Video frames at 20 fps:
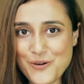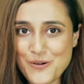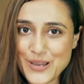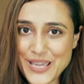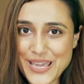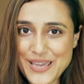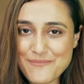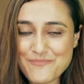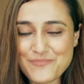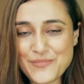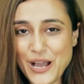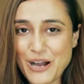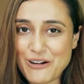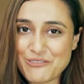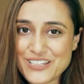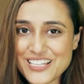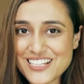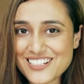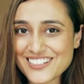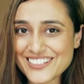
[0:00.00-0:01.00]
Okay? Are
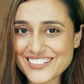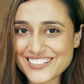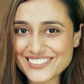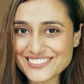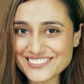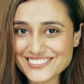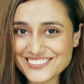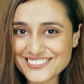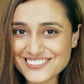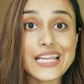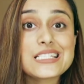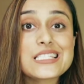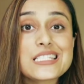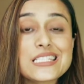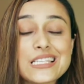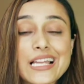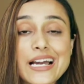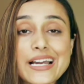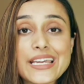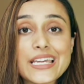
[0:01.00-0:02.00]
we clear? It's
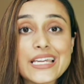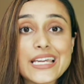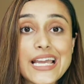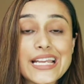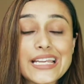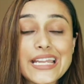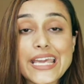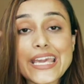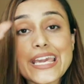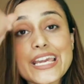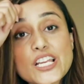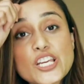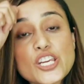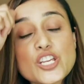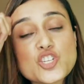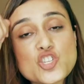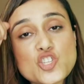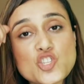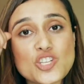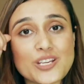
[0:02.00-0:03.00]
like an
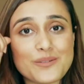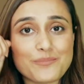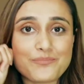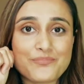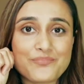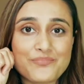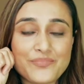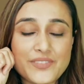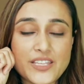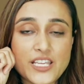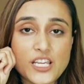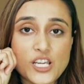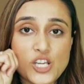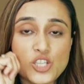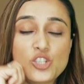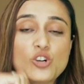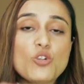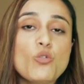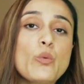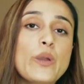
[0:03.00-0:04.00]
English gym.
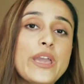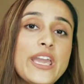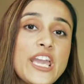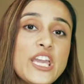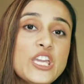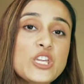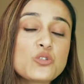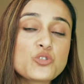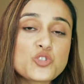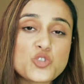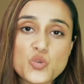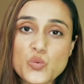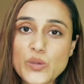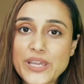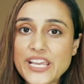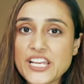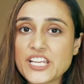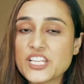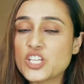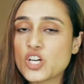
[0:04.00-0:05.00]
The way you
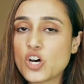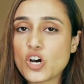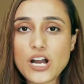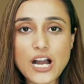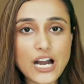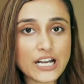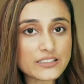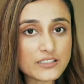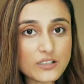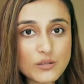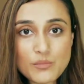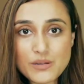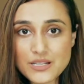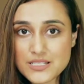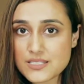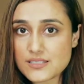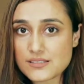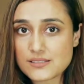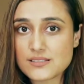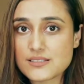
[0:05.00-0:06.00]
train your other
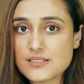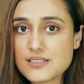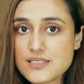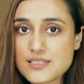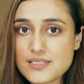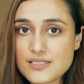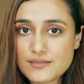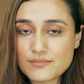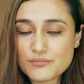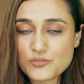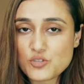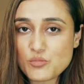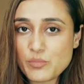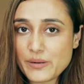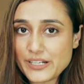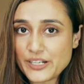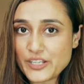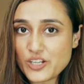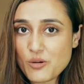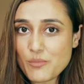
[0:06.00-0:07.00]
muscles, to
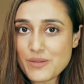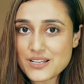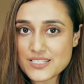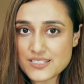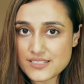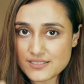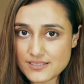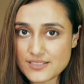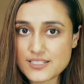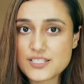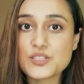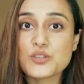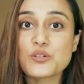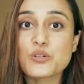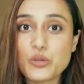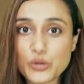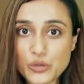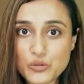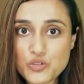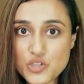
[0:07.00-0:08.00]
build your muscles, you
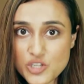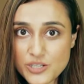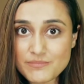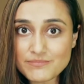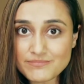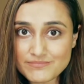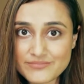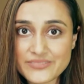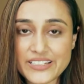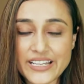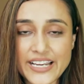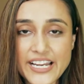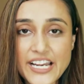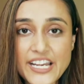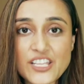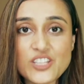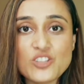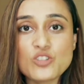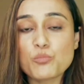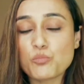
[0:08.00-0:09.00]
go to gym, right?
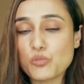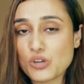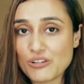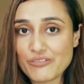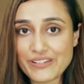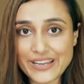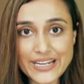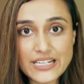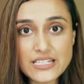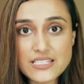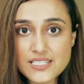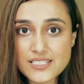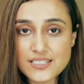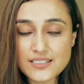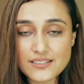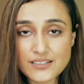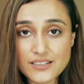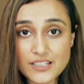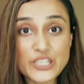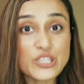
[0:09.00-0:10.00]
You pull weights,
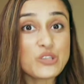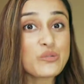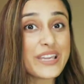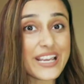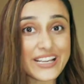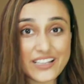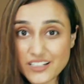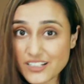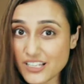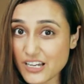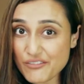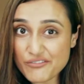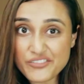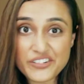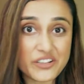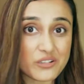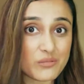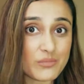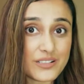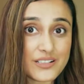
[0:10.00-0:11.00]
you get
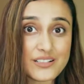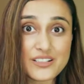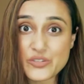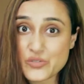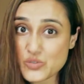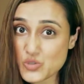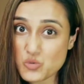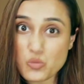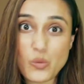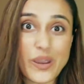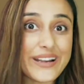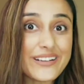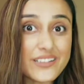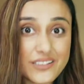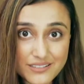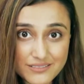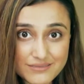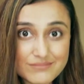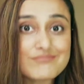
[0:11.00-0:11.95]
uncomfortable, you sweat,